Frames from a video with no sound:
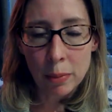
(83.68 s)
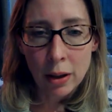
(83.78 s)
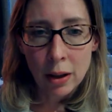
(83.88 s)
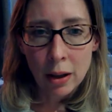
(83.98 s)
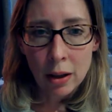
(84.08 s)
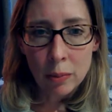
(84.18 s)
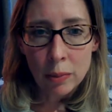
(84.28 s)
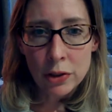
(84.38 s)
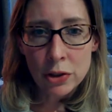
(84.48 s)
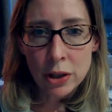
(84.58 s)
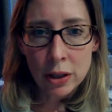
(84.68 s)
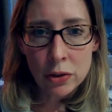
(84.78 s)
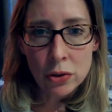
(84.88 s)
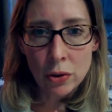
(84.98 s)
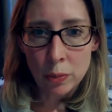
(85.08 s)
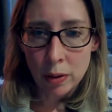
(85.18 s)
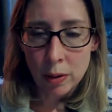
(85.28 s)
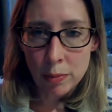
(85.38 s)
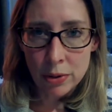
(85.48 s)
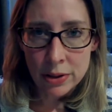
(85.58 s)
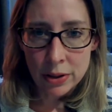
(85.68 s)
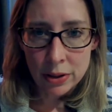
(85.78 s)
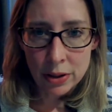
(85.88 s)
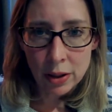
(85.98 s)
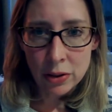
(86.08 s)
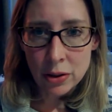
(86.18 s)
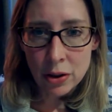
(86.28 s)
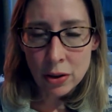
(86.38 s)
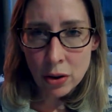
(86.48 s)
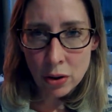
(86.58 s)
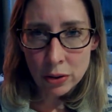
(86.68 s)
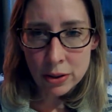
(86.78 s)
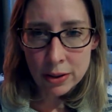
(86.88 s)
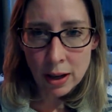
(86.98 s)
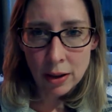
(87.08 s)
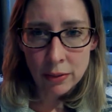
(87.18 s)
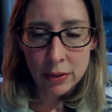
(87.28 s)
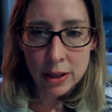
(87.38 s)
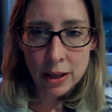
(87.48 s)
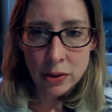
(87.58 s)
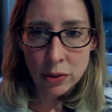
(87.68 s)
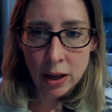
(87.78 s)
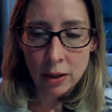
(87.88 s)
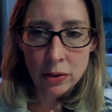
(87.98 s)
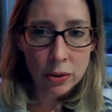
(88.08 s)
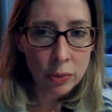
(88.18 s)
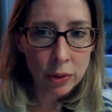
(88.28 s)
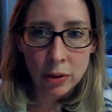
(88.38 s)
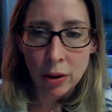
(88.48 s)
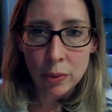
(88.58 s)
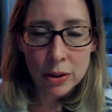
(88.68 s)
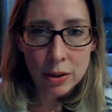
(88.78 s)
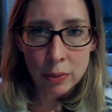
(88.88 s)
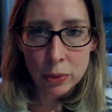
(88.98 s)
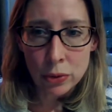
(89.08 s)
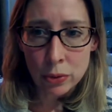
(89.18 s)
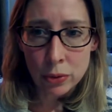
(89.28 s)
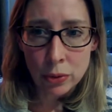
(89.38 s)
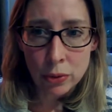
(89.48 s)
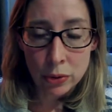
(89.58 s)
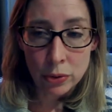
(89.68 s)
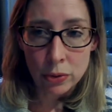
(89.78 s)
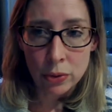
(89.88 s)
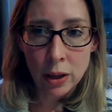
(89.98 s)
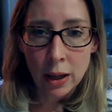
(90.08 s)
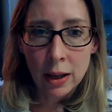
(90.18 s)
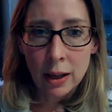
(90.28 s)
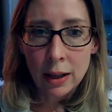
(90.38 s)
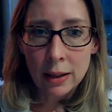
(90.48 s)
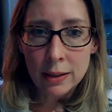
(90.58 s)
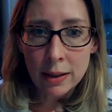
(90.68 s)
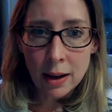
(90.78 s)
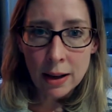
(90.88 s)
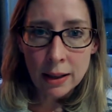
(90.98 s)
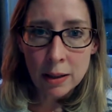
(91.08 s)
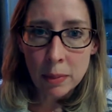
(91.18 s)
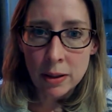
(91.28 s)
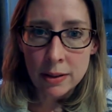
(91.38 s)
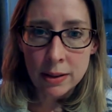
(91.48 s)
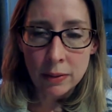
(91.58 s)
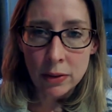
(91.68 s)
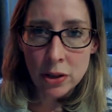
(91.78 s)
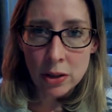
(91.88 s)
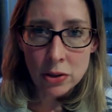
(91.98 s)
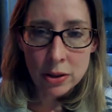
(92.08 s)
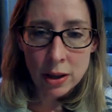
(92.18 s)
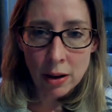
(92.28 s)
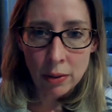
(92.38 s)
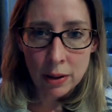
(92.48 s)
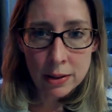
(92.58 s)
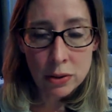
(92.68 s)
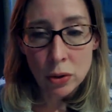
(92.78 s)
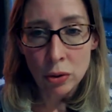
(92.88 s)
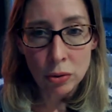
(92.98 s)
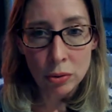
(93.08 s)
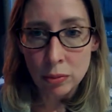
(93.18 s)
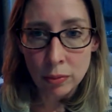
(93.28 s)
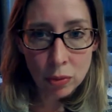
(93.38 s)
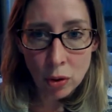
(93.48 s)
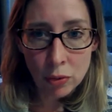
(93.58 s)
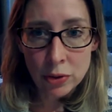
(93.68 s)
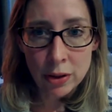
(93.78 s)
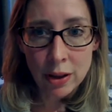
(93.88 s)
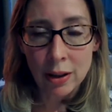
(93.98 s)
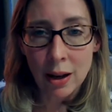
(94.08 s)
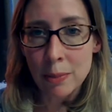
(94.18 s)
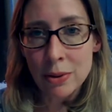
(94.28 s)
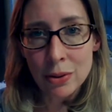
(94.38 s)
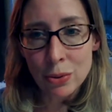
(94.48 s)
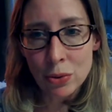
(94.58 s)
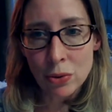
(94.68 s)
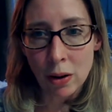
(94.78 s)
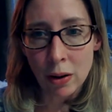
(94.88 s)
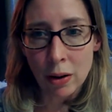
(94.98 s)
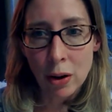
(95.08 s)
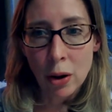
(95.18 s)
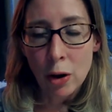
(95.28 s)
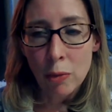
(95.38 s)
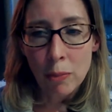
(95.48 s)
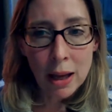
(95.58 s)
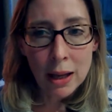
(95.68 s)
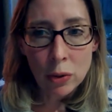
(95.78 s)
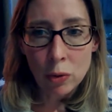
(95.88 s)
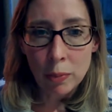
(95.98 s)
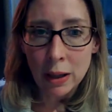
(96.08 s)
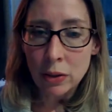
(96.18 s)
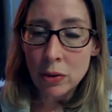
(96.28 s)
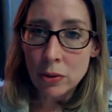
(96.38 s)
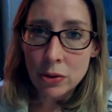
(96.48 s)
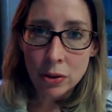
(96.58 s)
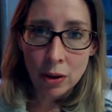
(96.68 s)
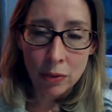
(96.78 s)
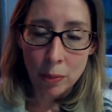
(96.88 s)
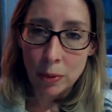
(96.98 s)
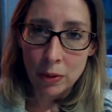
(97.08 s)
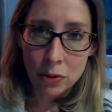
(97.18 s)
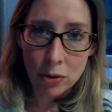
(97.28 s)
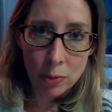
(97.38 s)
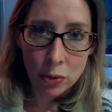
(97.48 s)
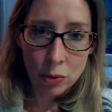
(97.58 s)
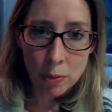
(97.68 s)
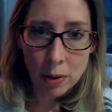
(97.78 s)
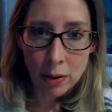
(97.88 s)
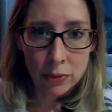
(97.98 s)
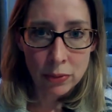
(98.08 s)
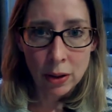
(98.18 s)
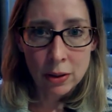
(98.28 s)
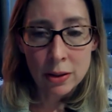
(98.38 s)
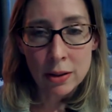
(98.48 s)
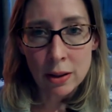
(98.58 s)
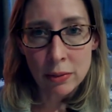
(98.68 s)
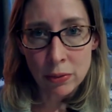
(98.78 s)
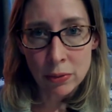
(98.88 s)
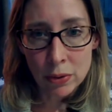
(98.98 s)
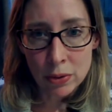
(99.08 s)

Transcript: in which she and John were imprisoned in a dark, hot cellar for days on end, with no window or door, entirely at the mercy of the Chechen terrorists who, often either absent or drunk, may or may not have opened the trapdoor above to deliver food.